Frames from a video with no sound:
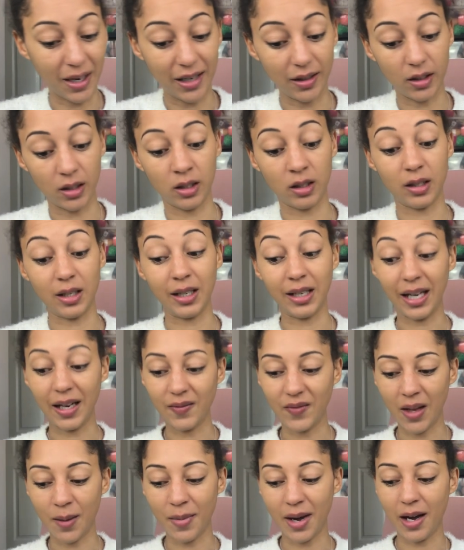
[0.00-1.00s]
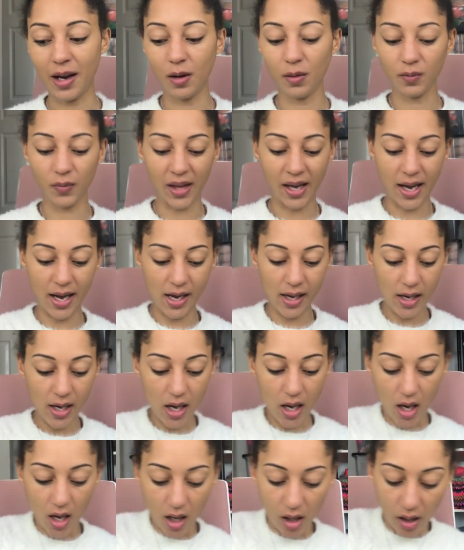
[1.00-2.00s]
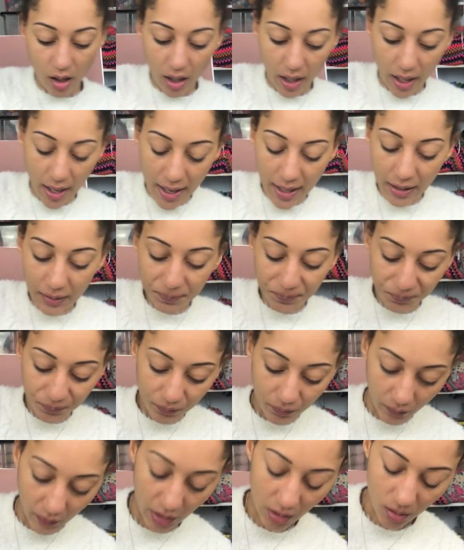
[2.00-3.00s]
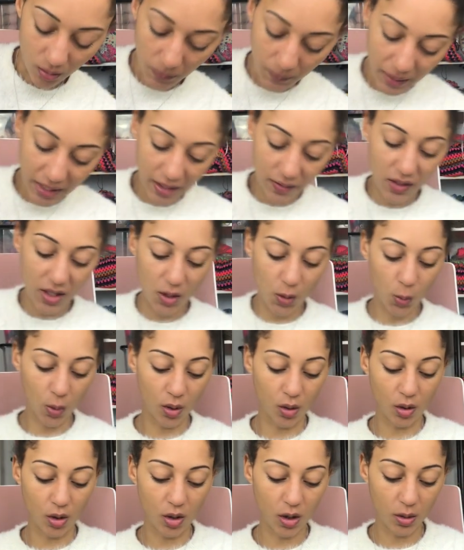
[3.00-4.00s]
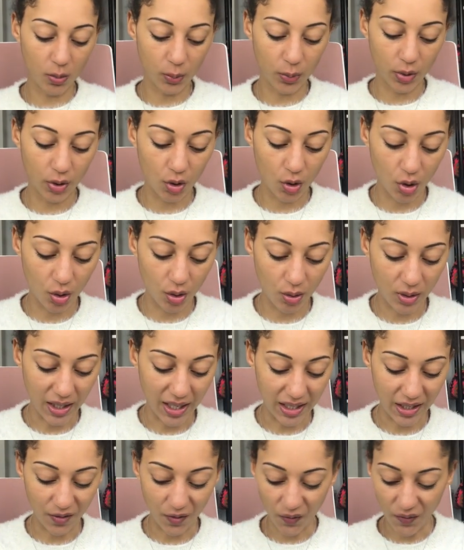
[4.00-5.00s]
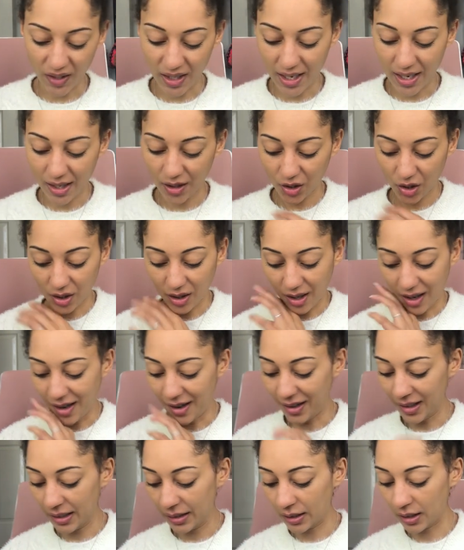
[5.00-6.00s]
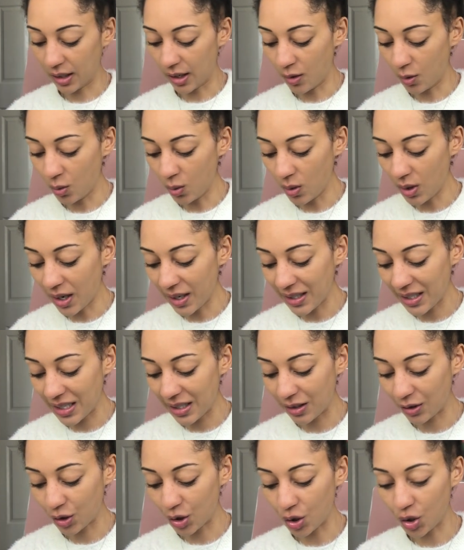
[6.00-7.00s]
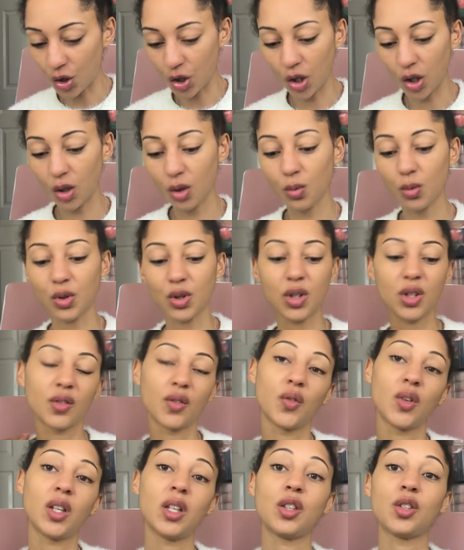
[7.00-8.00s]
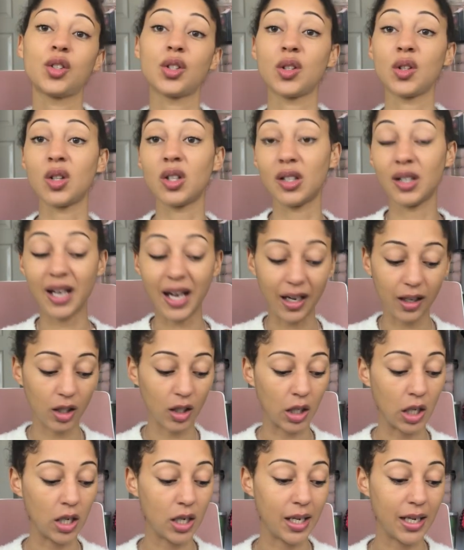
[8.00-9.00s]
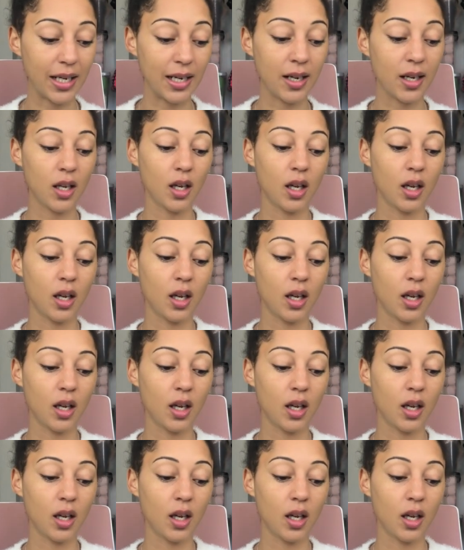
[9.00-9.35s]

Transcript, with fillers: patterns and get them out there. Um, so I picked this one up to get it finished, and all I needed to do was to finish the neckline